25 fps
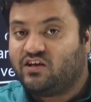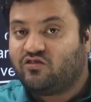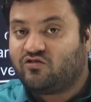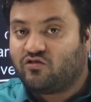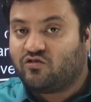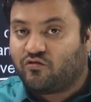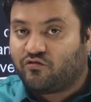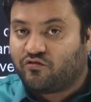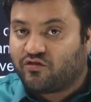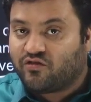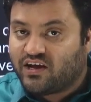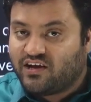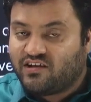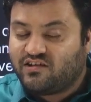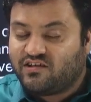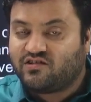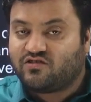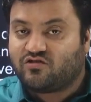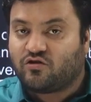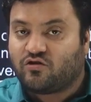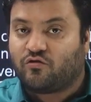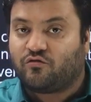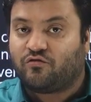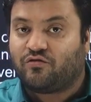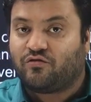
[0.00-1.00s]
of ranges
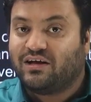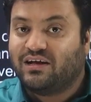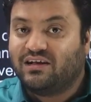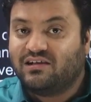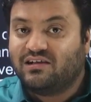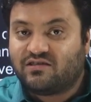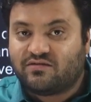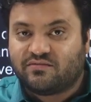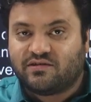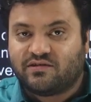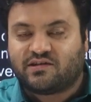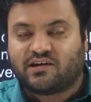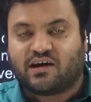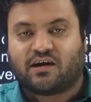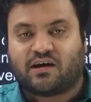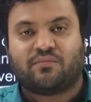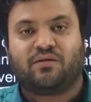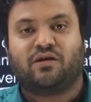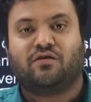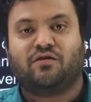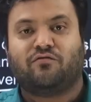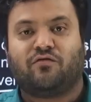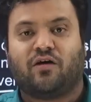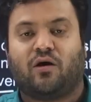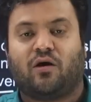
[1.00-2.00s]
of hills which are
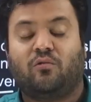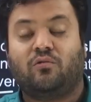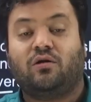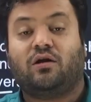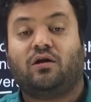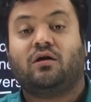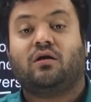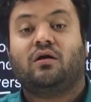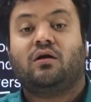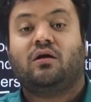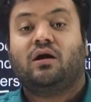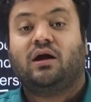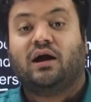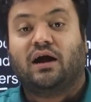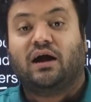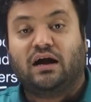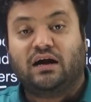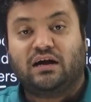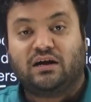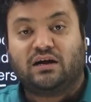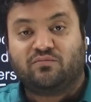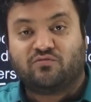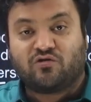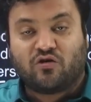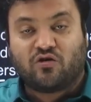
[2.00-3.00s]
being found in
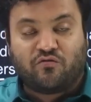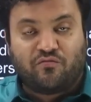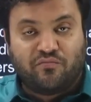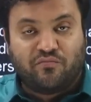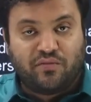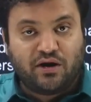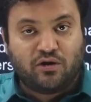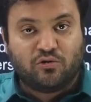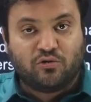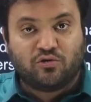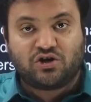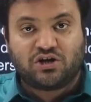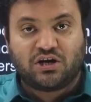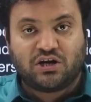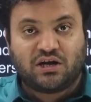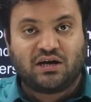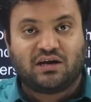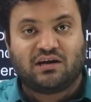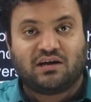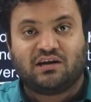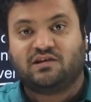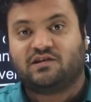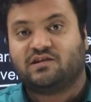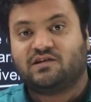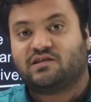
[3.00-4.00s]
terms of mid-oceanic
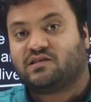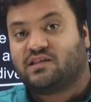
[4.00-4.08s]
ridges.